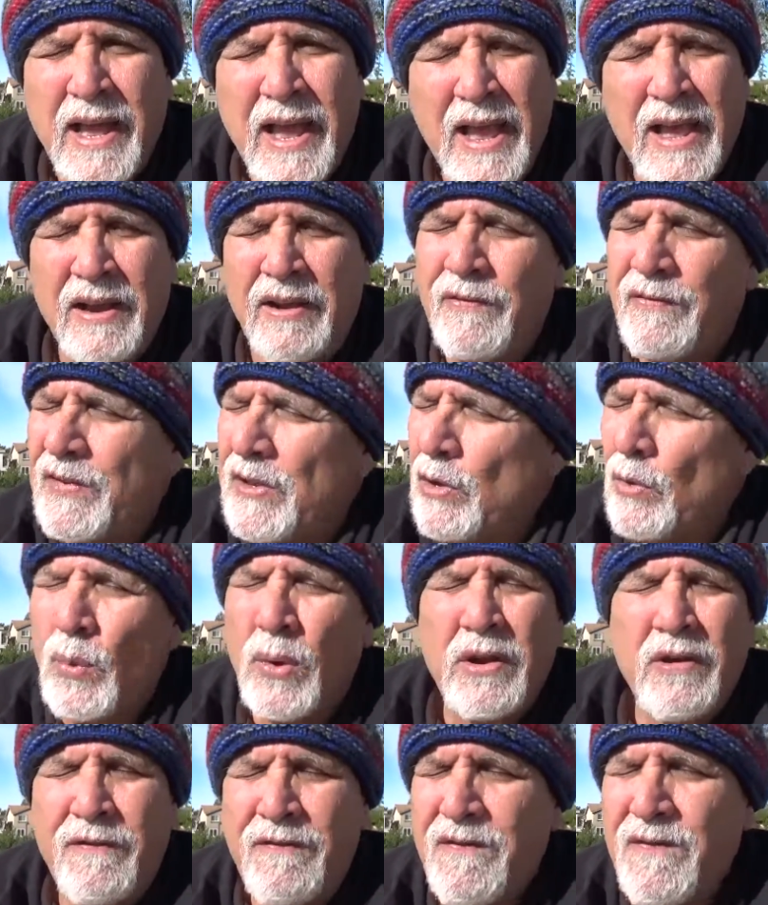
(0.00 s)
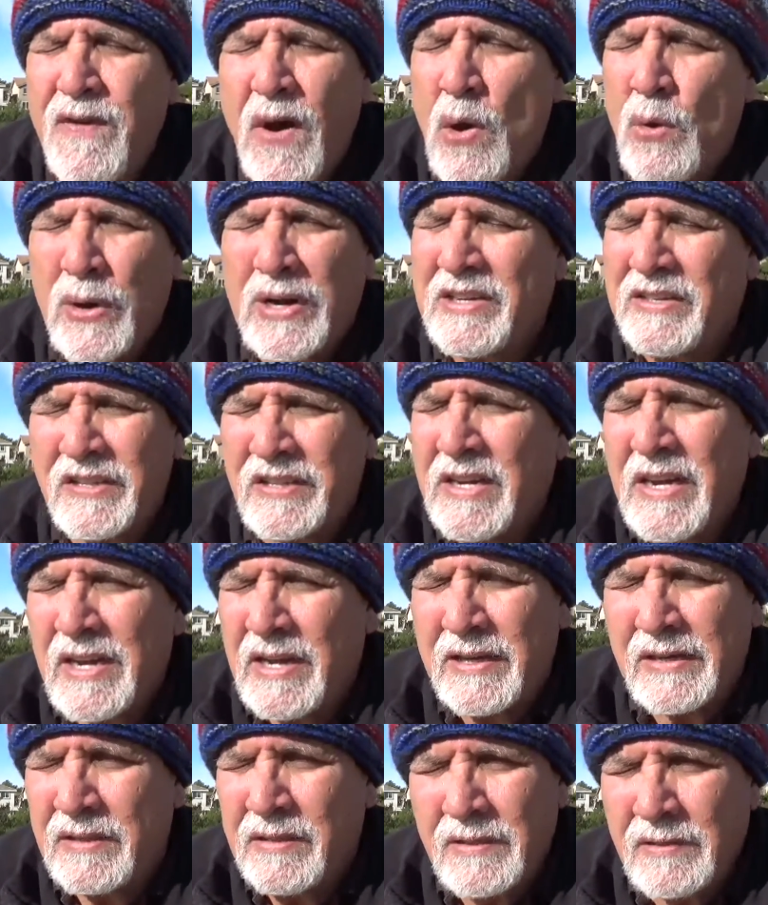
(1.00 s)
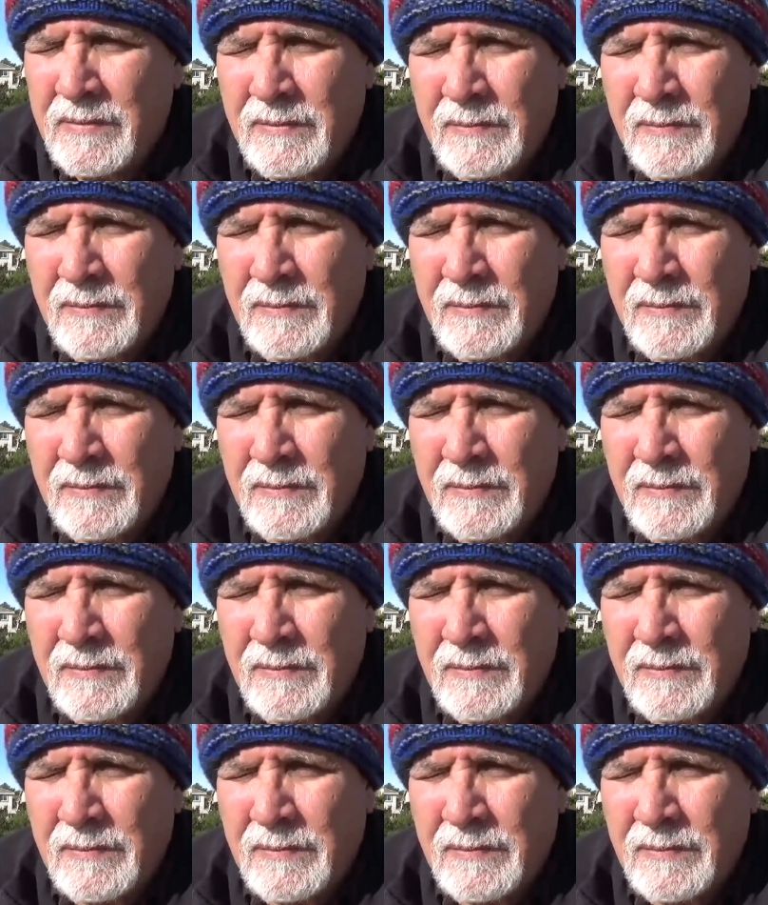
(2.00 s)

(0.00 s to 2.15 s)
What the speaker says: And if you want to focus in